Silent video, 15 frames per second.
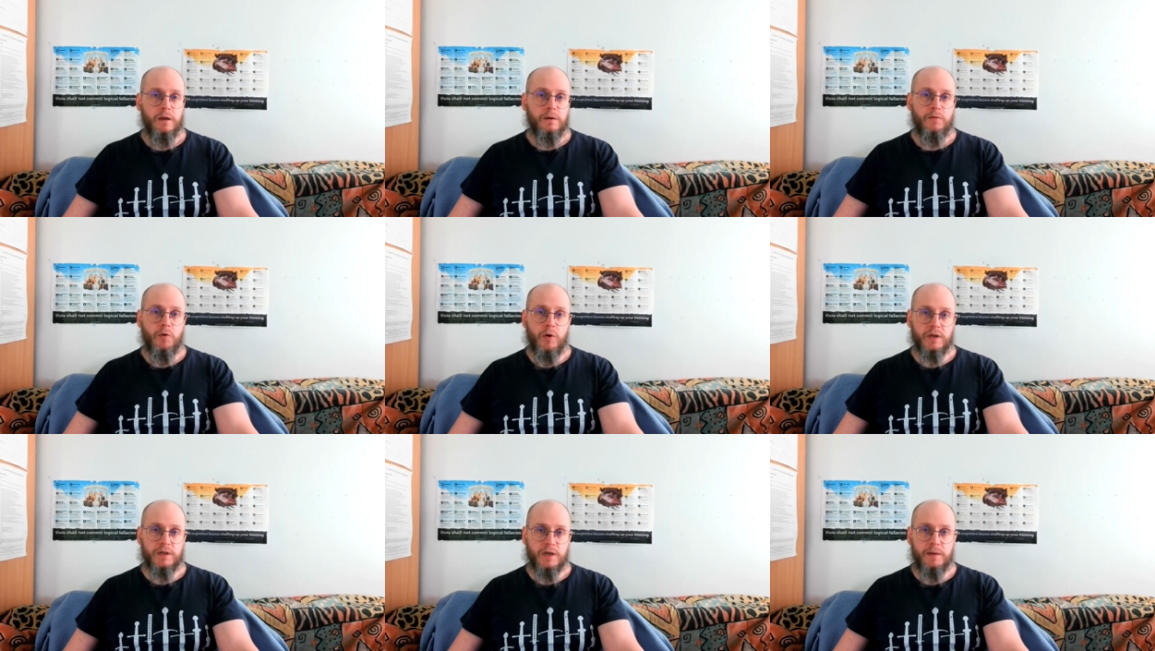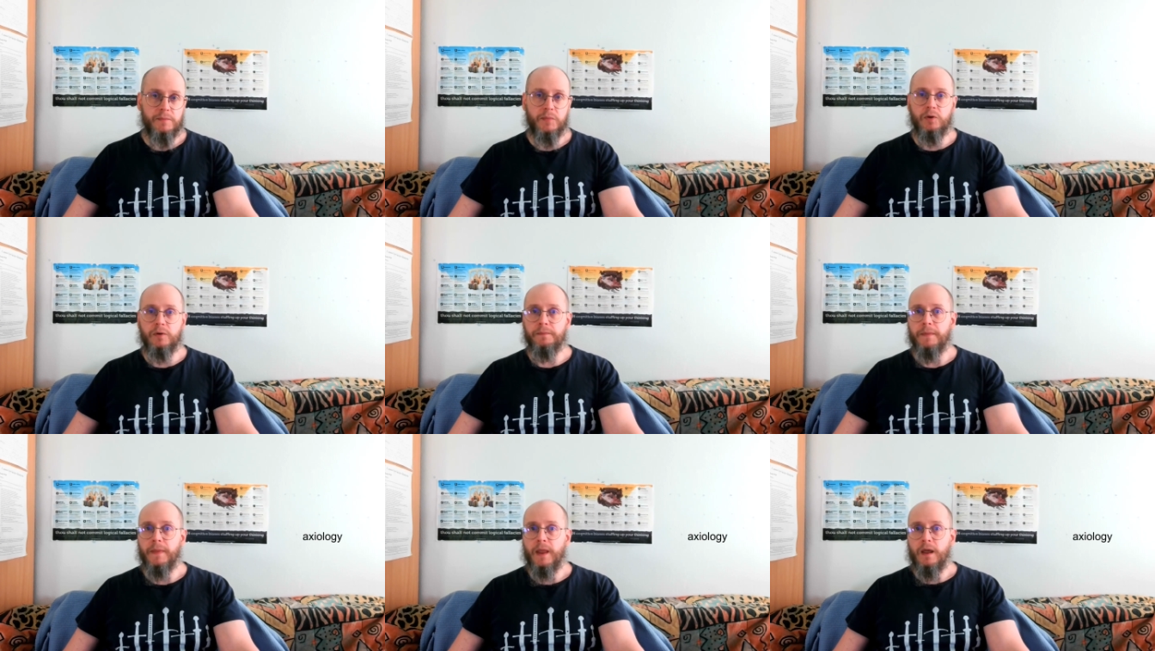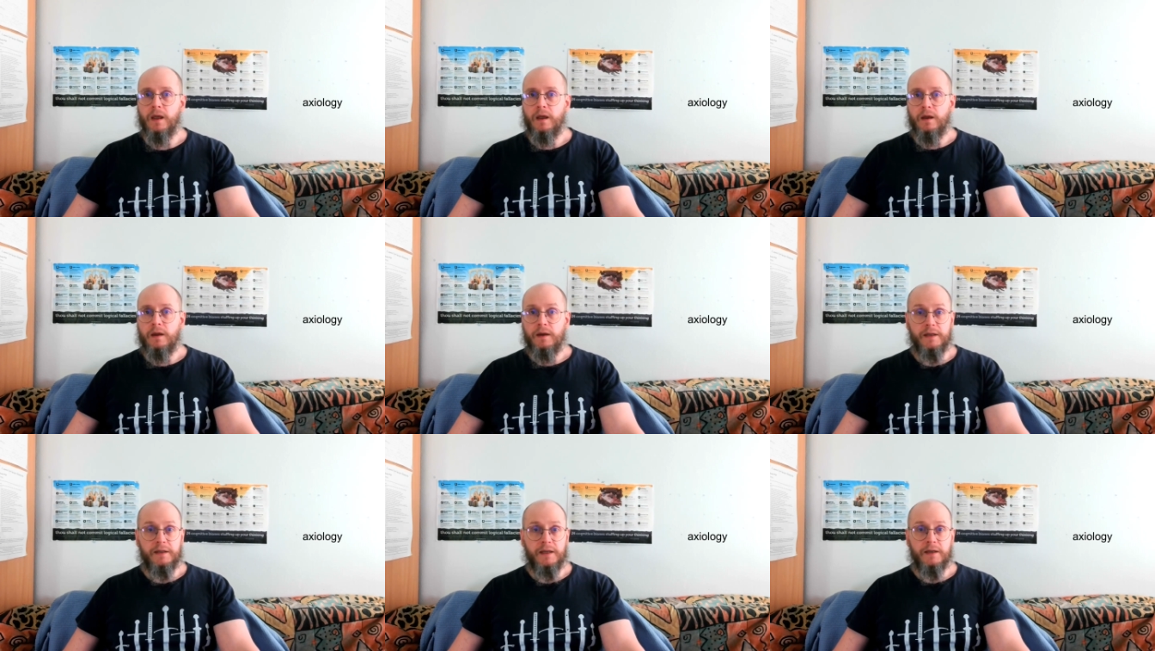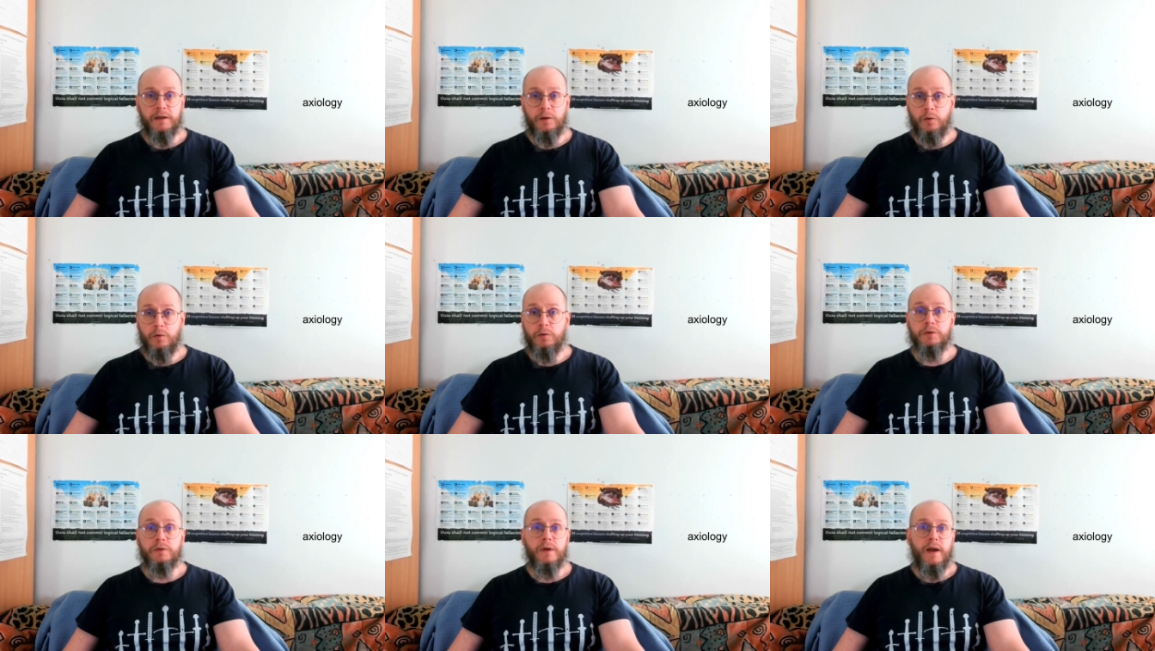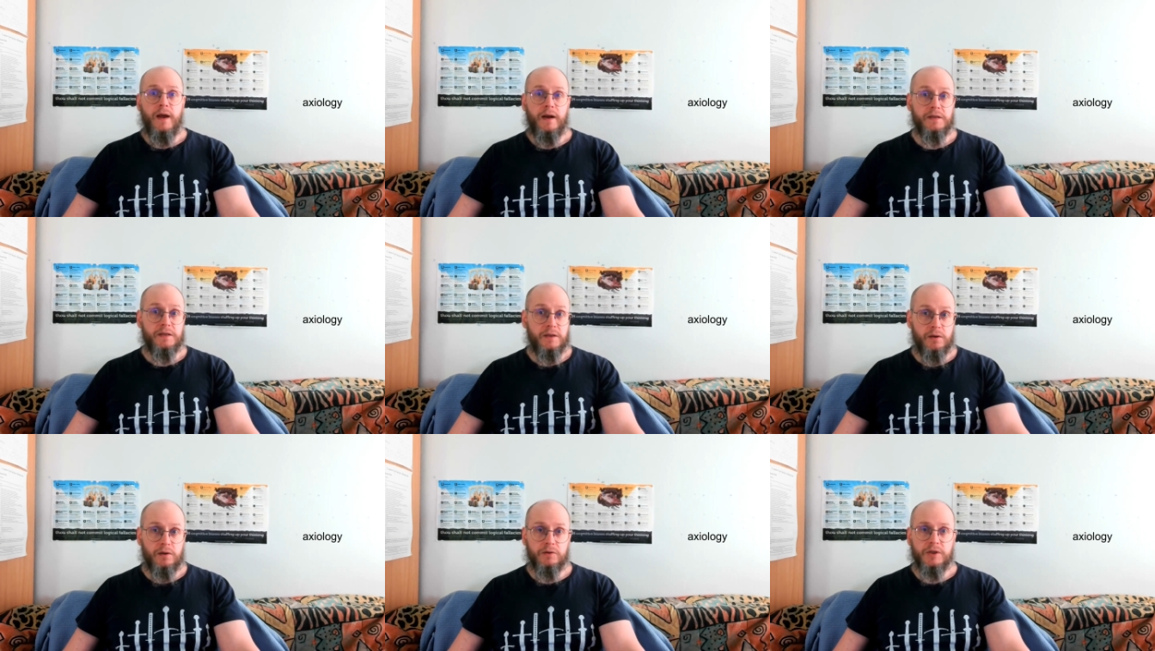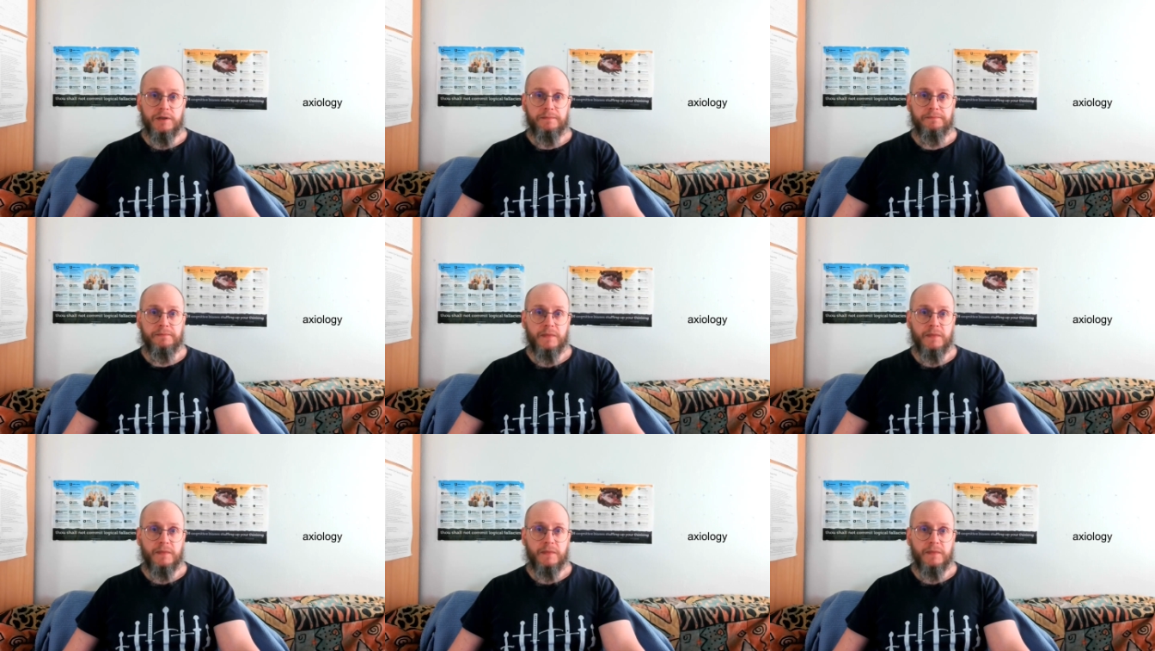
For example, it includes axiology,